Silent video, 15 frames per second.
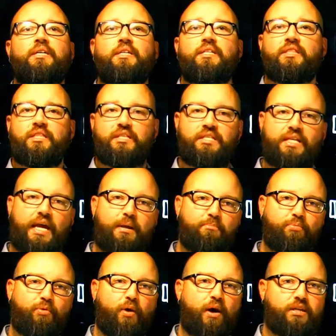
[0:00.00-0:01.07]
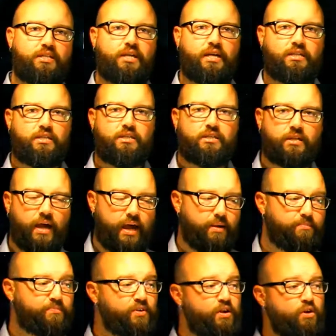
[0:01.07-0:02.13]
the same process, okay?
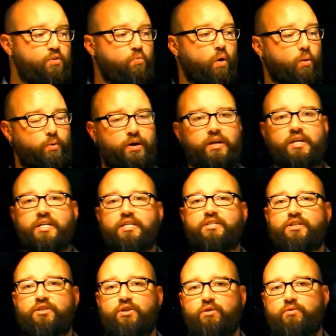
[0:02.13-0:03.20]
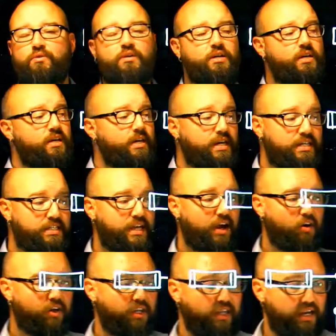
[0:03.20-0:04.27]
What we're gonna need to do is
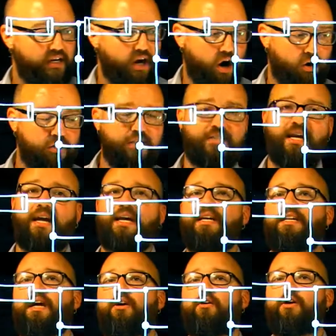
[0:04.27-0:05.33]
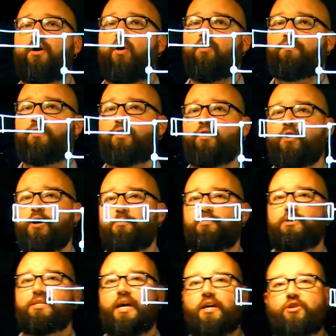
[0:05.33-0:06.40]
calculate our secondary overcurrent
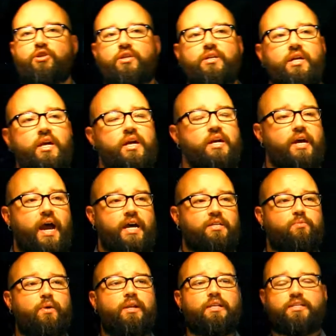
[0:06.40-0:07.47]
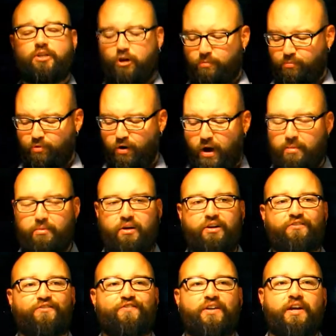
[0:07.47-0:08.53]
protection as well as our primary
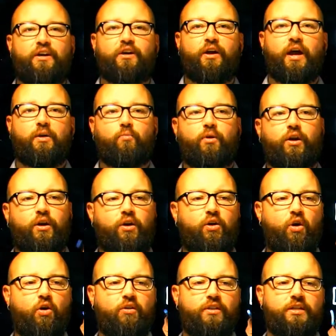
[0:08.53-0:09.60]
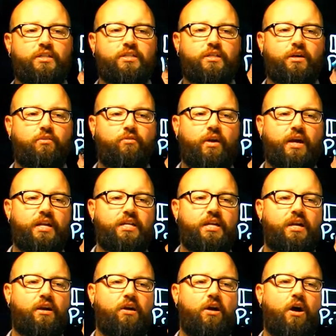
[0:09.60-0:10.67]
feeder. And we're gonna call this right
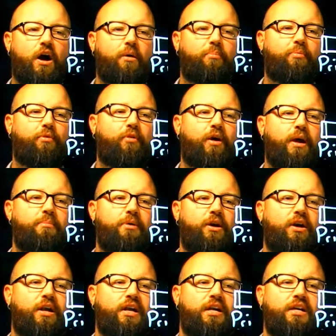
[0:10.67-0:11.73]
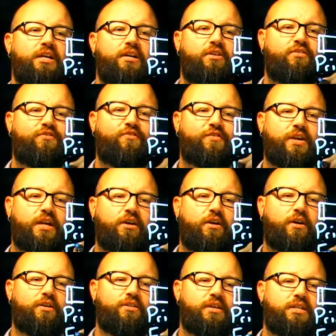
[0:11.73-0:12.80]
here our primary
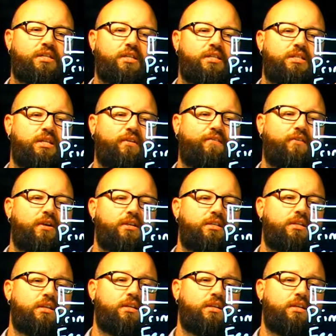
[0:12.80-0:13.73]
feeder. This is different